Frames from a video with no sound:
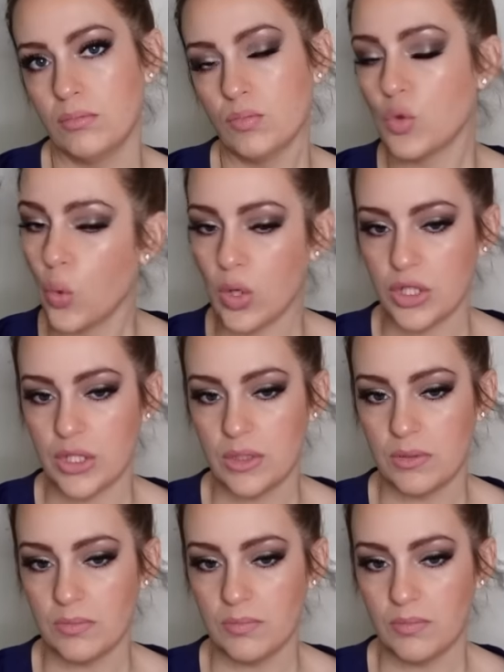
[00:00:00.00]

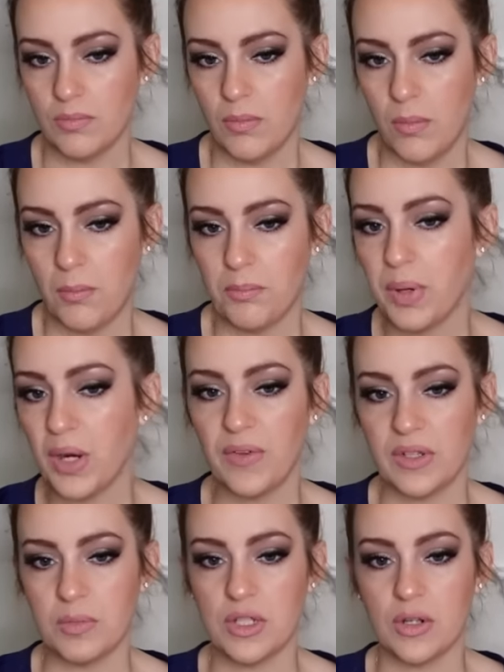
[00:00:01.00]
Gorgeous
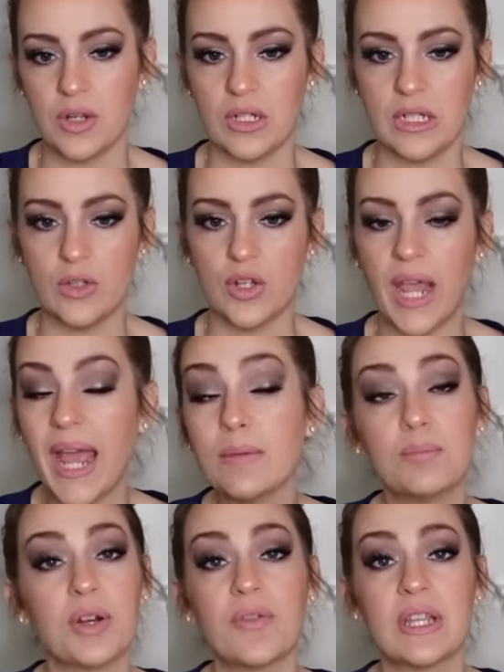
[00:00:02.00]
perfect maternity look and
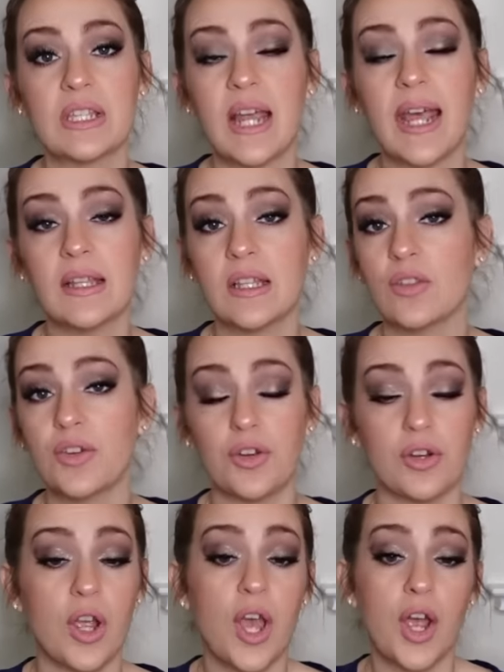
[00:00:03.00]
perfect styling. Look at
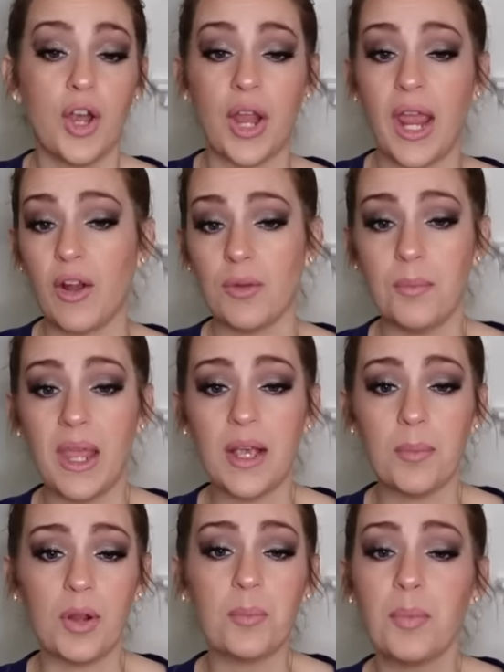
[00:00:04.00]
her. Her hair and
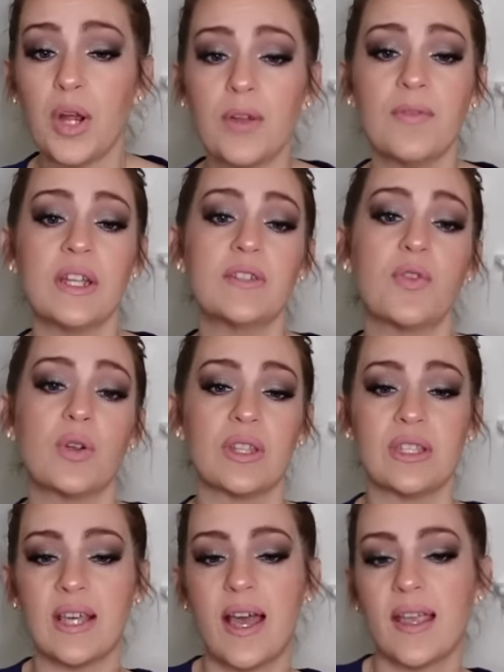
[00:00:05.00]
makeup are perfect for
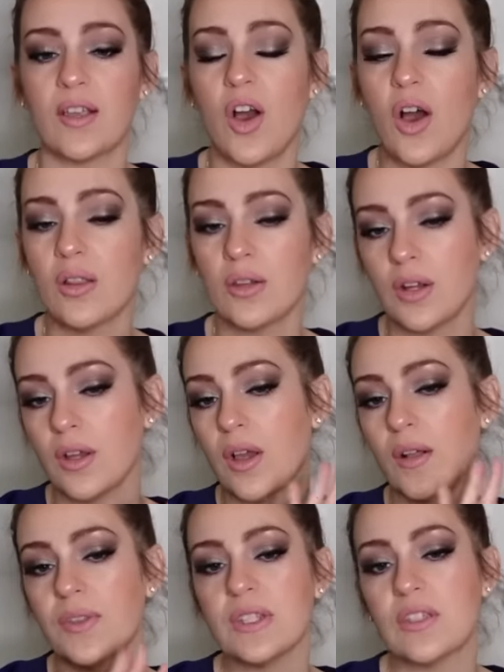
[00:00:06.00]
this high collar.
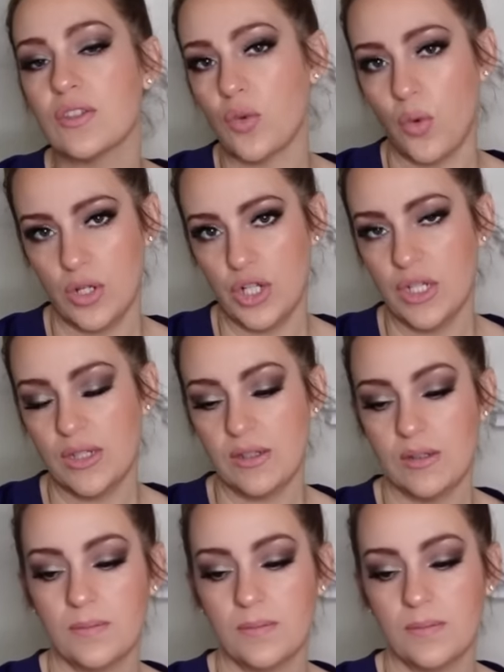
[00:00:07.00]
This is gorgeous.